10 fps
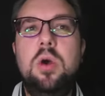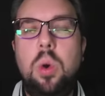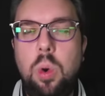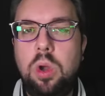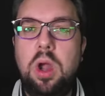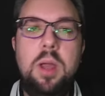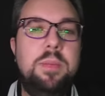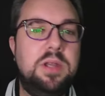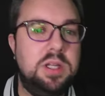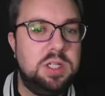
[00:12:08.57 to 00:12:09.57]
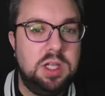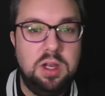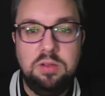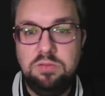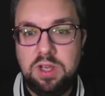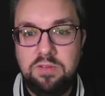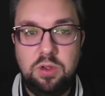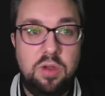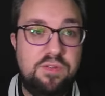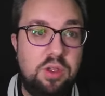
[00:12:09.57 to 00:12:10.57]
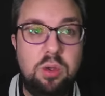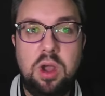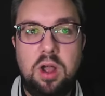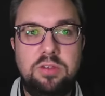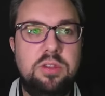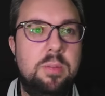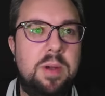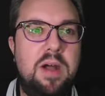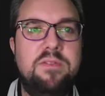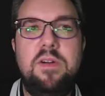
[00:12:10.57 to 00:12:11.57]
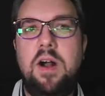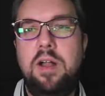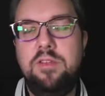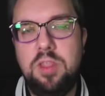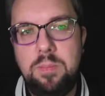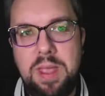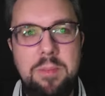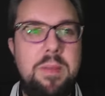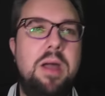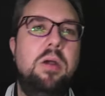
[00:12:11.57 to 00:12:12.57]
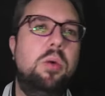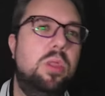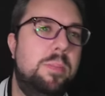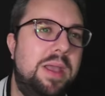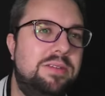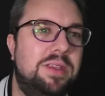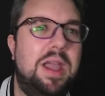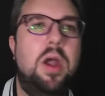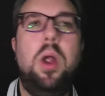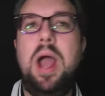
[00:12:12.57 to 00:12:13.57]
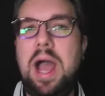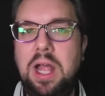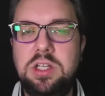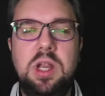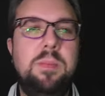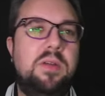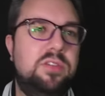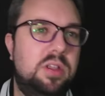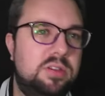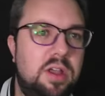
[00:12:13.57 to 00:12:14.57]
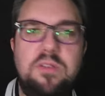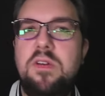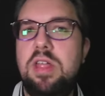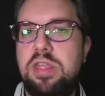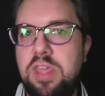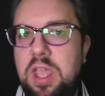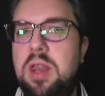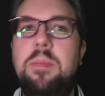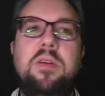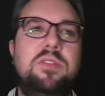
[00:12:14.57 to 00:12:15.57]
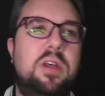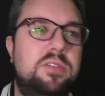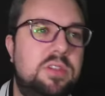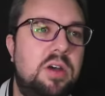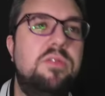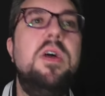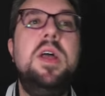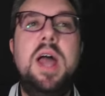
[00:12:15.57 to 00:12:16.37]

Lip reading: Hawkeye, potentially going to give you a few cards that buff either the Pym arrow or the basic arrow. Angela buffs herself. Thena buffs herself.